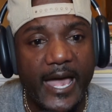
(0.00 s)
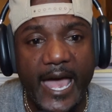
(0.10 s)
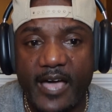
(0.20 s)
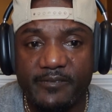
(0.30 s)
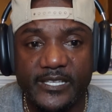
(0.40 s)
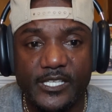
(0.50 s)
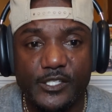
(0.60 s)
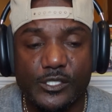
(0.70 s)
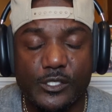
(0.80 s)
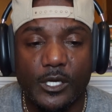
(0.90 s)

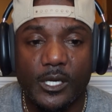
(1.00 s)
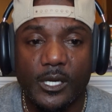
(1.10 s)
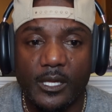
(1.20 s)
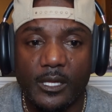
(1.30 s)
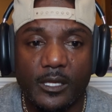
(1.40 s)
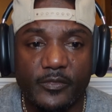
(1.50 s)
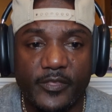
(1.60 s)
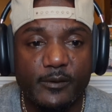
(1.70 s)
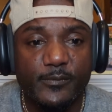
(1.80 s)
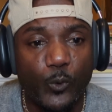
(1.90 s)
Athletes,
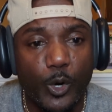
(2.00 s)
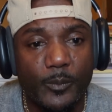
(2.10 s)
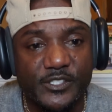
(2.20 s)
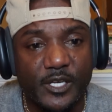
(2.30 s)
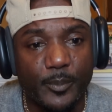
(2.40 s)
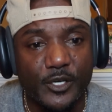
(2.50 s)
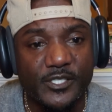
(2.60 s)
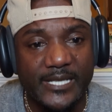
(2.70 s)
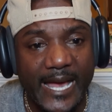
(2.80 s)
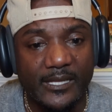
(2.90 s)
their form is their
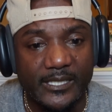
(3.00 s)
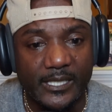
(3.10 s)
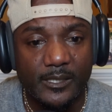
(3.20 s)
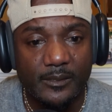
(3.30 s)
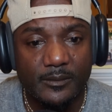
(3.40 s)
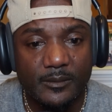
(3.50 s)
personality.